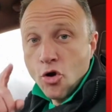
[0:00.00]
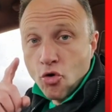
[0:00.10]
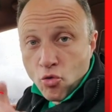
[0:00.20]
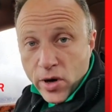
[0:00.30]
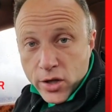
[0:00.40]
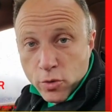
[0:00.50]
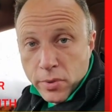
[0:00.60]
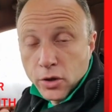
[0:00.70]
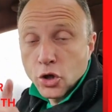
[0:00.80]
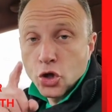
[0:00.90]
Ready to
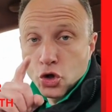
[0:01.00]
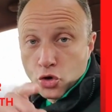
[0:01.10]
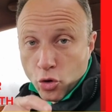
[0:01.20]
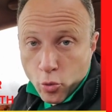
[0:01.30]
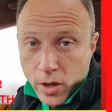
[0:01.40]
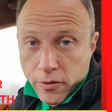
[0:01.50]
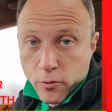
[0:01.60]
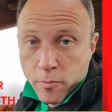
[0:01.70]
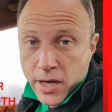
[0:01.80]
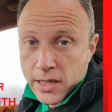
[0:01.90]
build your wealth
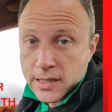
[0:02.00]
with penny